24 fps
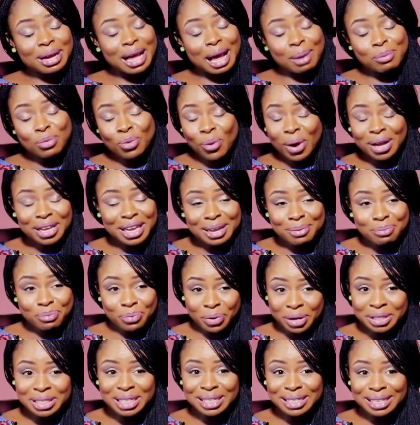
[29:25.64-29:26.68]
I'm working
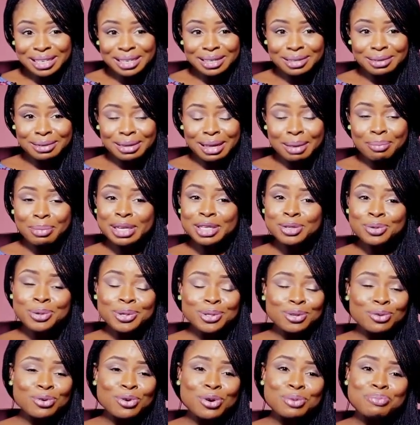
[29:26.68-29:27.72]
presently, and by the
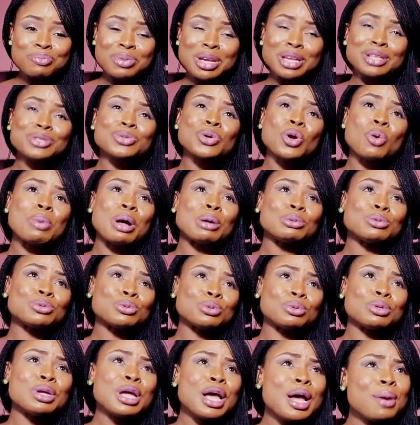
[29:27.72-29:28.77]
grace of God, may it come out
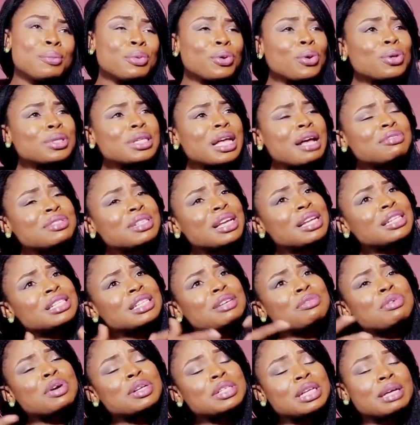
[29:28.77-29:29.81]
soon, because I've said
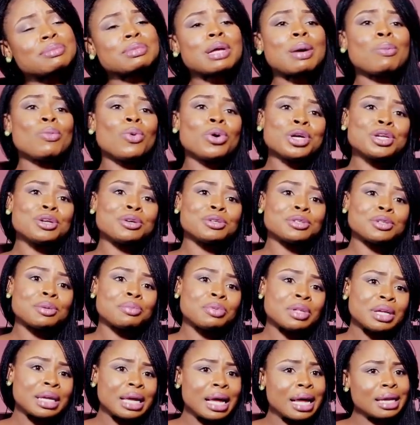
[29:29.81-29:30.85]
several times I'm working on
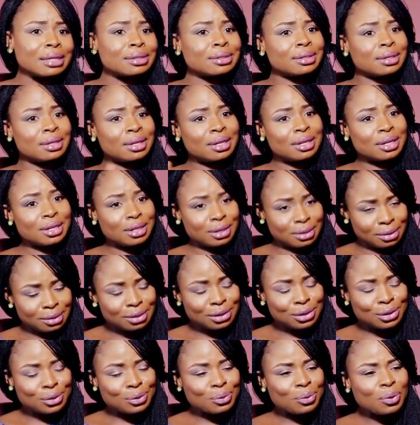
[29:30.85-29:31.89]
something, and
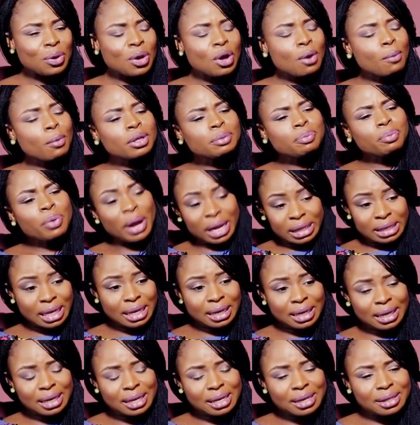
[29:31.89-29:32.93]
but
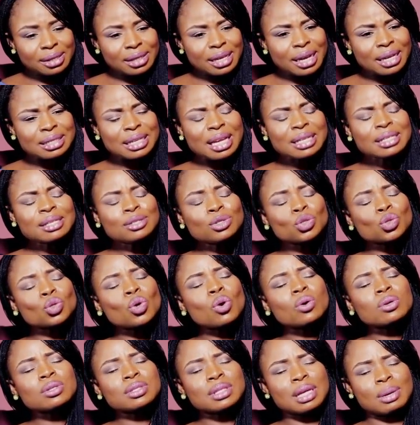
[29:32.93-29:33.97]
presently there are certain
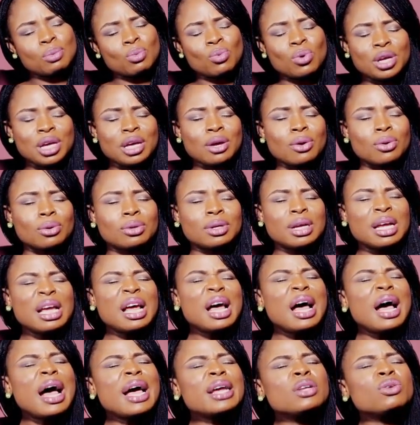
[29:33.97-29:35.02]
songs I'm working on.
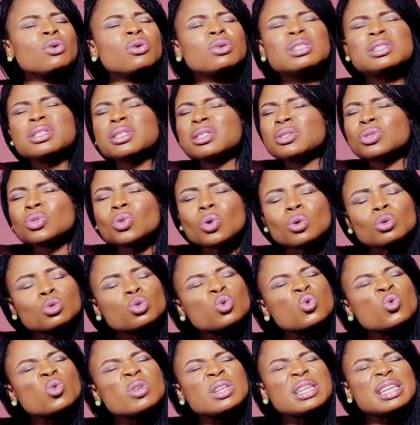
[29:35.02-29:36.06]
I know these songs
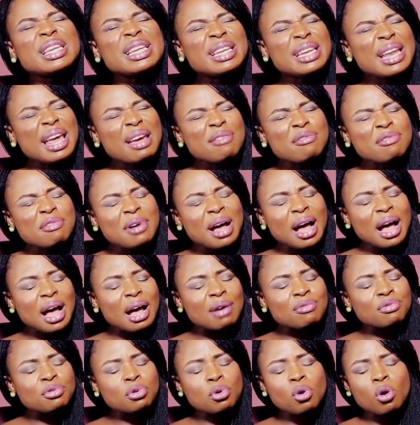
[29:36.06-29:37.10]
could never
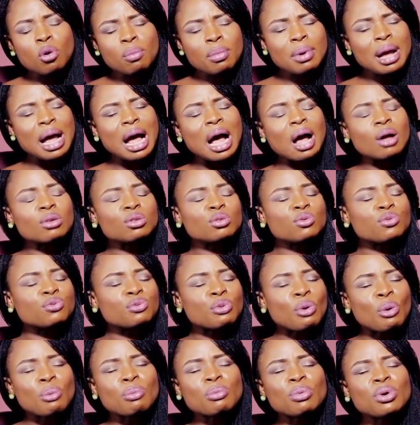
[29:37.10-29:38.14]
have come out
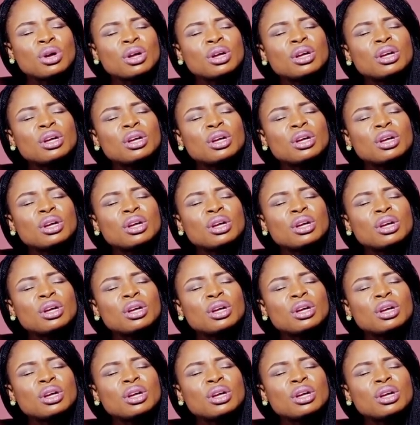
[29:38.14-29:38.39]
from